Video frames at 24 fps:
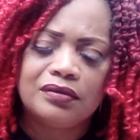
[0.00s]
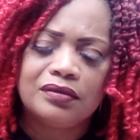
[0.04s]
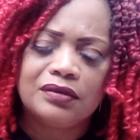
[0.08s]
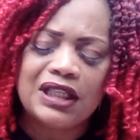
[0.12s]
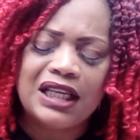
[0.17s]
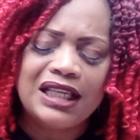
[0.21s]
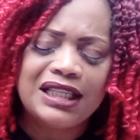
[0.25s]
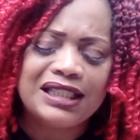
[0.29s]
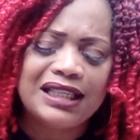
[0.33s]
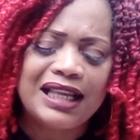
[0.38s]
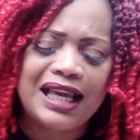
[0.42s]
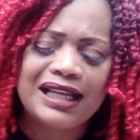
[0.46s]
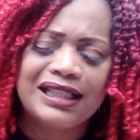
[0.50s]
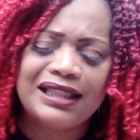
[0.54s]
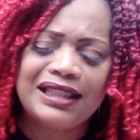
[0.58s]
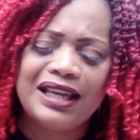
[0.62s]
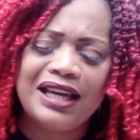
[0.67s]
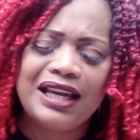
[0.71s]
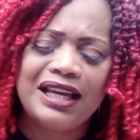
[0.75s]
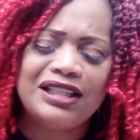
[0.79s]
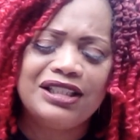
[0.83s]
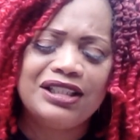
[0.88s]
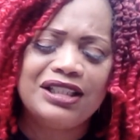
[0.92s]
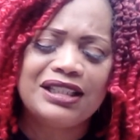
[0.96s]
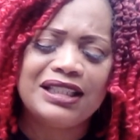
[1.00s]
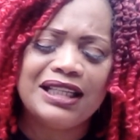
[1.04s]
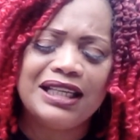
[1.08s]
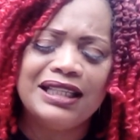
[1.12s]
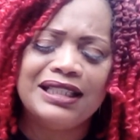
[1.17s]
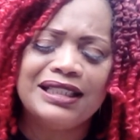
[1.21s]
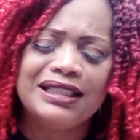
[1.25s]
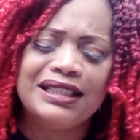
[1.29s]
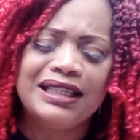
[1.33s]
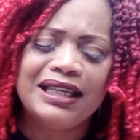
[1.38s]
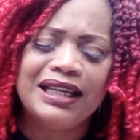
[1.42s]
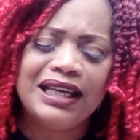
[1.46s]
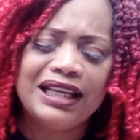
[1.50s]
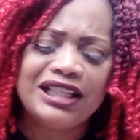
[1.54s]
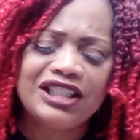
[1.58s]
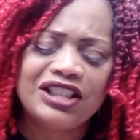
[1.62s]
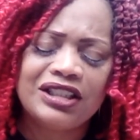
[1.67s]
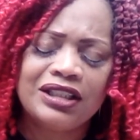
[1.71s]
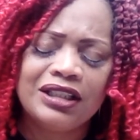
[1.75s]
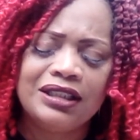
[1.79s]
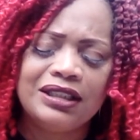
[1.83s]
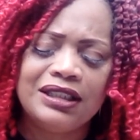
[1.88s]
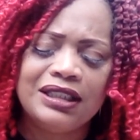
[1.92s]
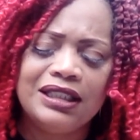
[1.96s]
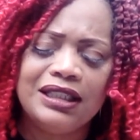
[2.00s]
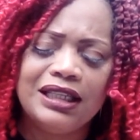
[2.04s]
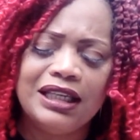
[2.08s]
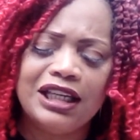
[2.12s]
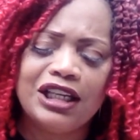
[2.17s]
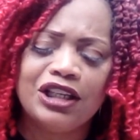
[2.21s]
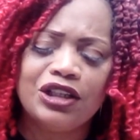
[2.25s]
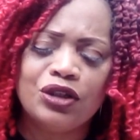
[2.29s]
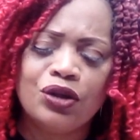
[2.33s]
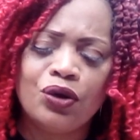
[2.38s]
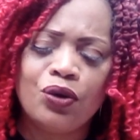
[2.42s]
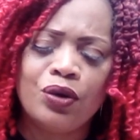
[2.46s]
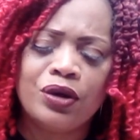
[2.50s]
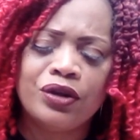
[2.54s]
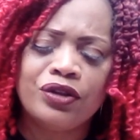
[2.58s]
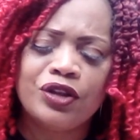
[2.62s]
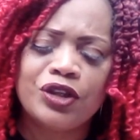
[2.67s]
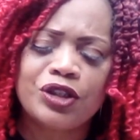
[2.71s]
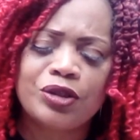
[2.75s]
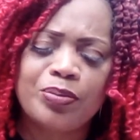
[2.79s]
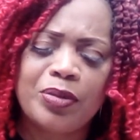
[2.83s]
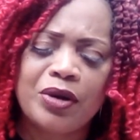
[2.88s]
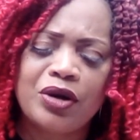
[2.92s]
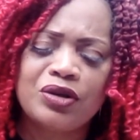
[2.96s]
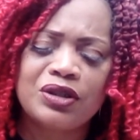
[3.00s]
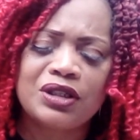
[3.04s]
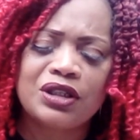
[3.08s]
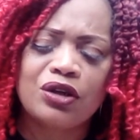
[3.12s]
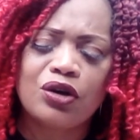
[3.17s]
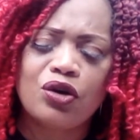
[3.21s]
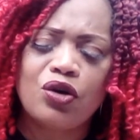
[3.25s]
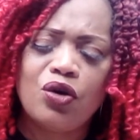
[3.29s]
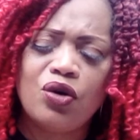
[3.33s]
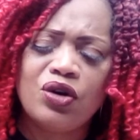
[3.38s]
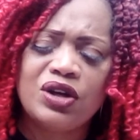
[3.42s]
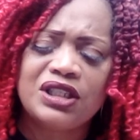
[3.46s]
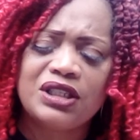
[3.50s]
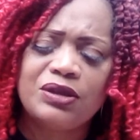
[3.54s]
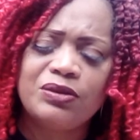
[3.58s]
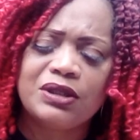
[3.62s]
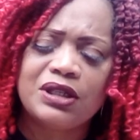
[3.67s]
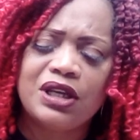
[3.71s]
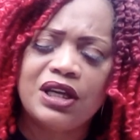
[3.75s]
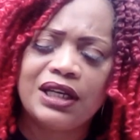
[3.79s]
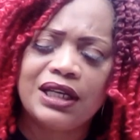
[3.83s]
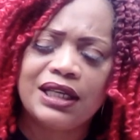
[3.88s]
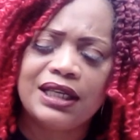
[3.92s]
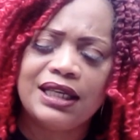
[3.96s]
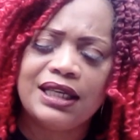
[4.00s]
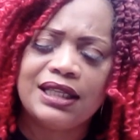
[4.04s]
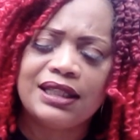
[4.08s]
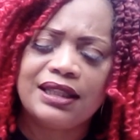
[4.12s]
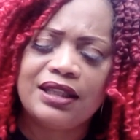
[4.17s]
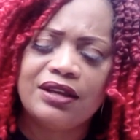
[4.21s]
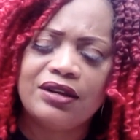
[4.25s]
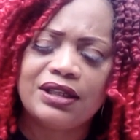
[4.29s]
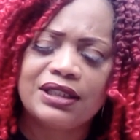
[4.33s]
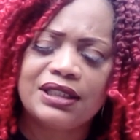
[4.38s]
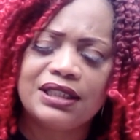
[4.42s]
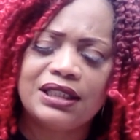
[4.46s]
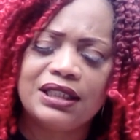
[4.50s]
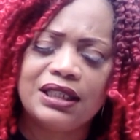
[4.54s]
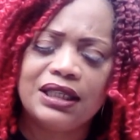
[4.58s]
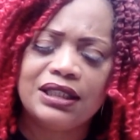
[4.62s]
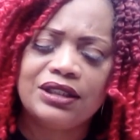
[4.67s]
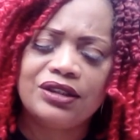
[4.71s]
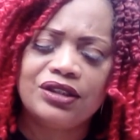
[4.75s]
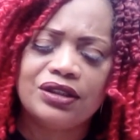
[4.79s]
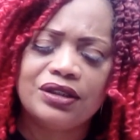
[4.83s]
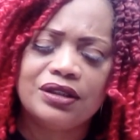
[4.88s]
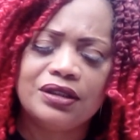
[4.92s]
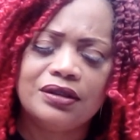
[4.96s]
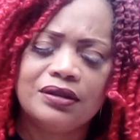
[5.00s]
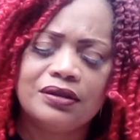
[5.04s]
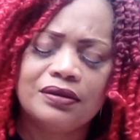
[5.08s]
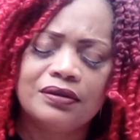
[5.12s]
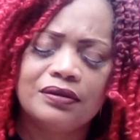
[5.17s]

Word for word: It's like they just intentionally ignoring this person. Of course it was gonna get their attention.